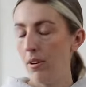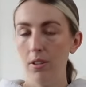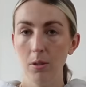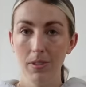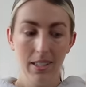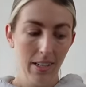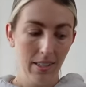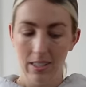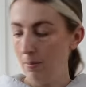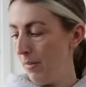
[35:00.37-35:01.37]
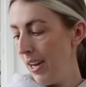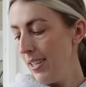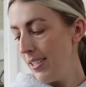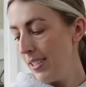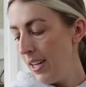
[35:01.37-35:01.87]
because upstairs is a
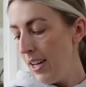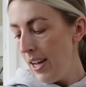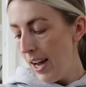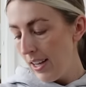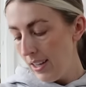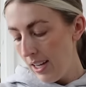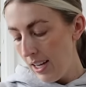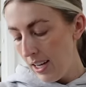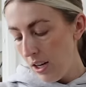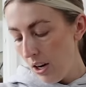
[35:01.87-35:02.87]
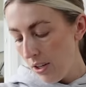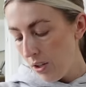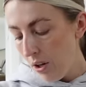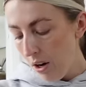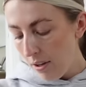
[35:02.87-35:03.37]
mess. And then I
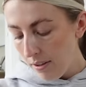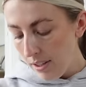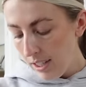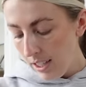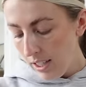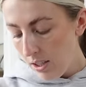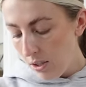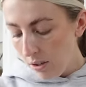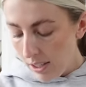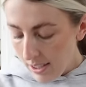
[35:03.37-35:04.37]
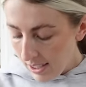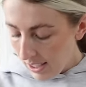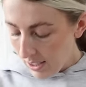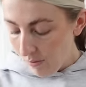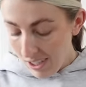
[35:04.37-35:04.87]
got the
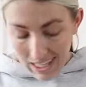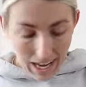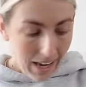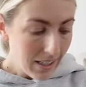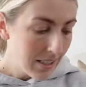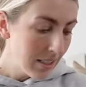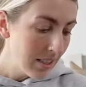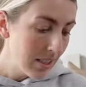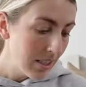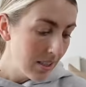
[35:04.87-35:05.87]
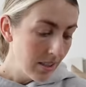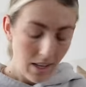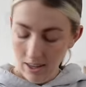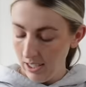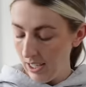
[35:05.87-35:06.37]
90s Relaxed,
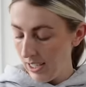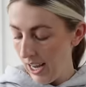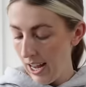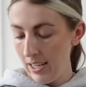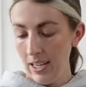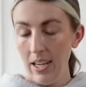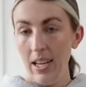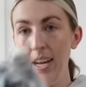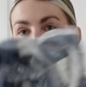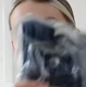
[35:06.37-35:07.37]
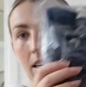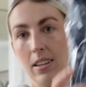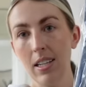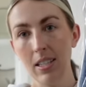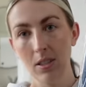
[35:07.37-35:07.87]
I think again, in
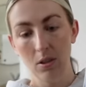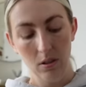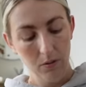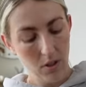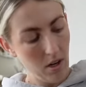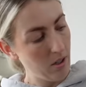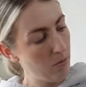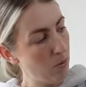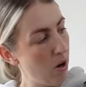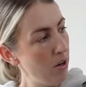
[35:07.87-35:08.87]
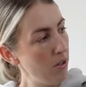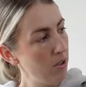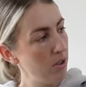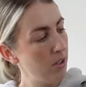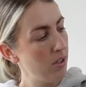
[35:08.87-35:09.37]
this sort of darker
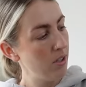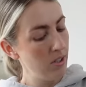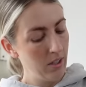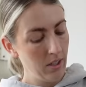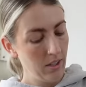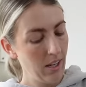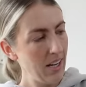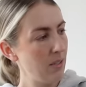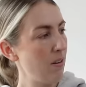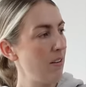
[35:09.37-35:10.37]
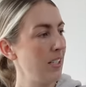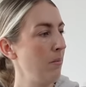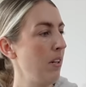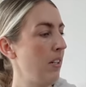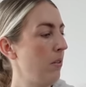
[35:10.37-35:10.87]
wash. That is very
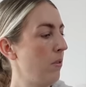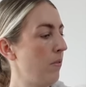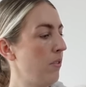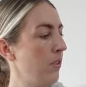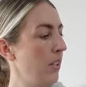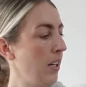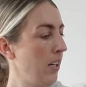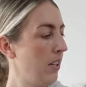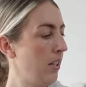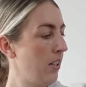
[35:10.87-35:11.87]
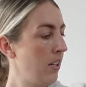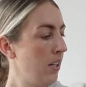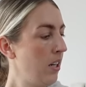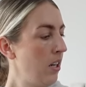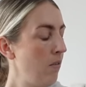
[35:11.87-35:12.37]
similar than what I've done there.
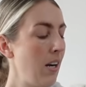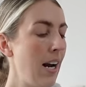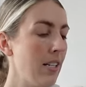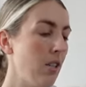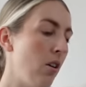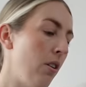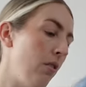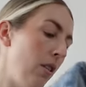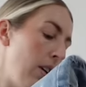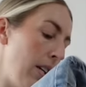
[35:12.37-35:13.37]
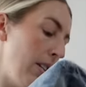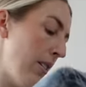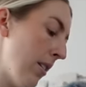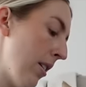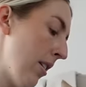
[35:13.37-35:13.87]
Relaxed high
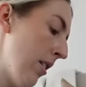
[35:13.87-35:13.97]
rise,